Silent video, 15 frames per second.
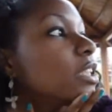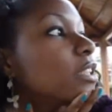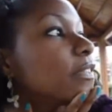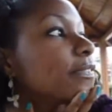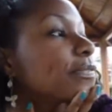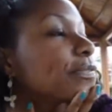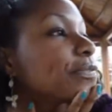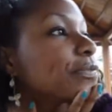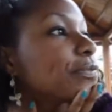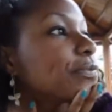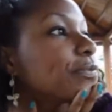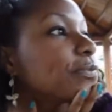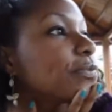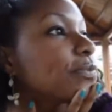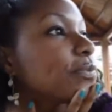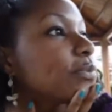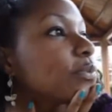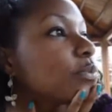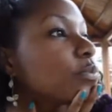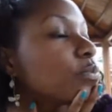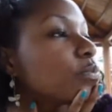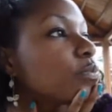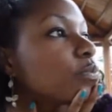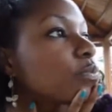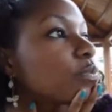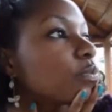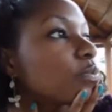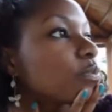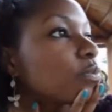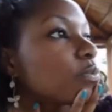
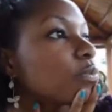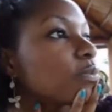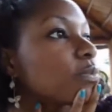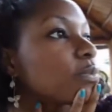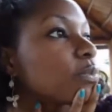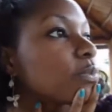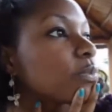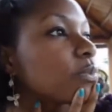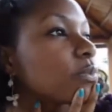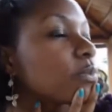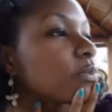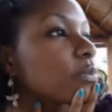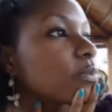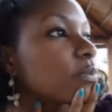Nobody speaks.